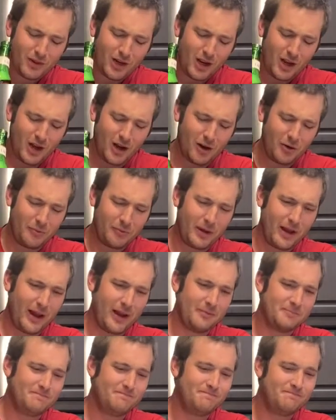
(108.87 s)
Oh,
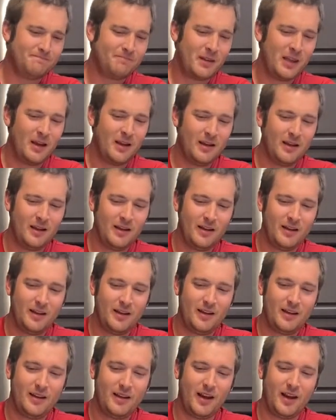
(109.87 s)
man.
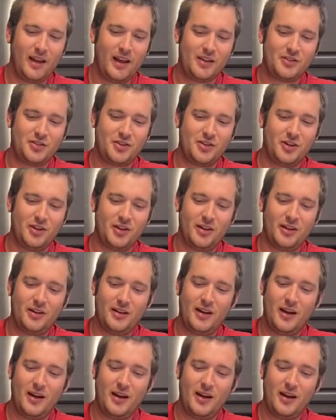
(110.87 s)
Yeah, that's good.